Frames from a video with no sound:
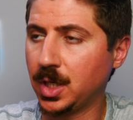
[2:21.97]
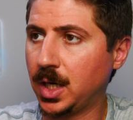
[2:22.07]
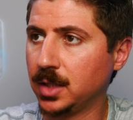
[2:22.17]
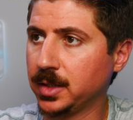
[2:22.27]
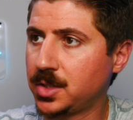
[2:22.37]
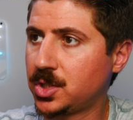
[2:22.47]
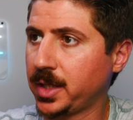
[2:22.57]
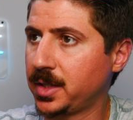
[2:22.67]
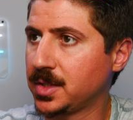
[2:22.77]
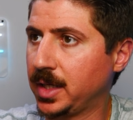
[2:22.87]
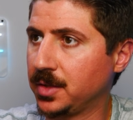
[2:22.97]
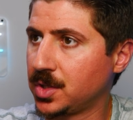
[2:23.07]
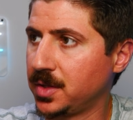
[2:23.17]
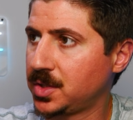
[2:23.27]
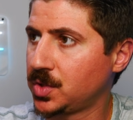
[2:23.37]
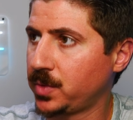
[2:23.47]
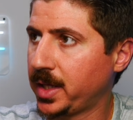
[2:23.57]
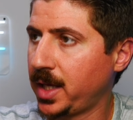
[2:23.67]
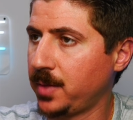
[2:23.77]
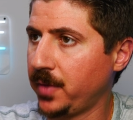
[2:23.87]
Let's check this out. So this is what it
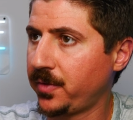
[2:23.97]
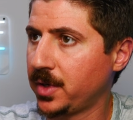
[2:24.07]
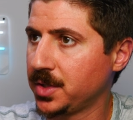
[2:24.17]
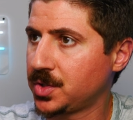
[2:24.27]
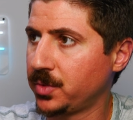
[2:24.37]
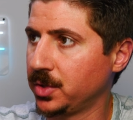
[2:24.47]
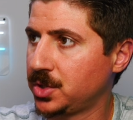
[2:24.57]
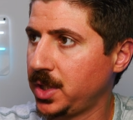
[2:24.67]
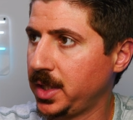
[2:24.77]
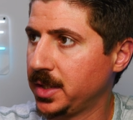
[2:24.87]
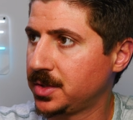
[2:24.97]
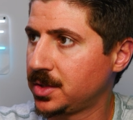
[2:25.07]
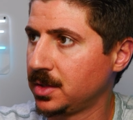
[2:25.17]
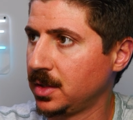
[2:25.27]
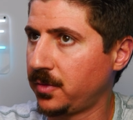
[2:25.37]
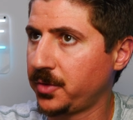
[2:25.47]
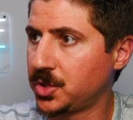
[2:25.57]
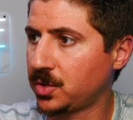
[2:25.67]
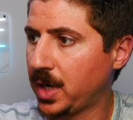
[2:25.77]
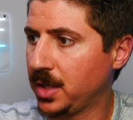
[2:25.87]
came up for us, Real Genius, free
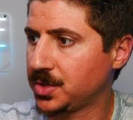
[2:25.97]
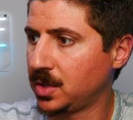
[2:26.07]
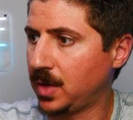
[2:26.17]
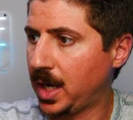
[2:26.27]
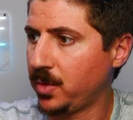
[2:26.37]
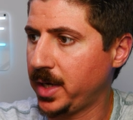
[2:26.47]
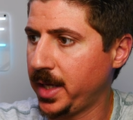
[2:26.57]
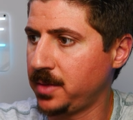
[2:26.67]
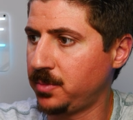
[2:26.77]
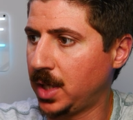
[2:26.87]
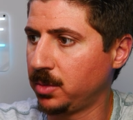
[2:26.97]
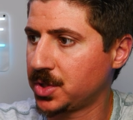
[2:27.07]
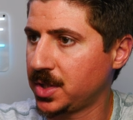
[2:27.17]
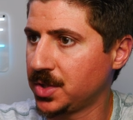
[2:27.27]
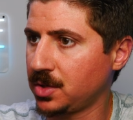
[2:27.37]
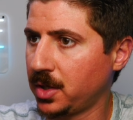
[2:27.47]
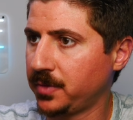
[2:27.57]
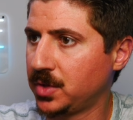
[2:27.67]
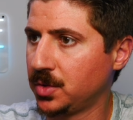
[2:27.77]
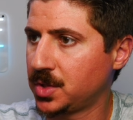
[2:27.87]
trial. So I went ahead and published this. All you
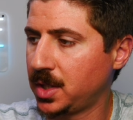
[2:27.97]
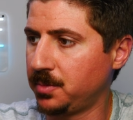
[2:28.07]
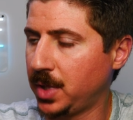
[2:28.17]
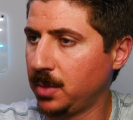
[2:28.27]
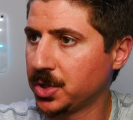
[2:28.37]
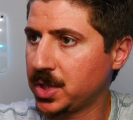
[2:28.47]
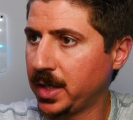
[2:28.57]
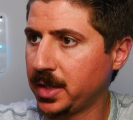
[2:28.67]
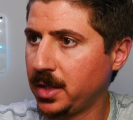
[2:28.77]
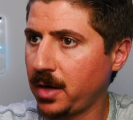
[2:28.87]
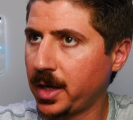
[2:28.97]
have to do is hit publish down here.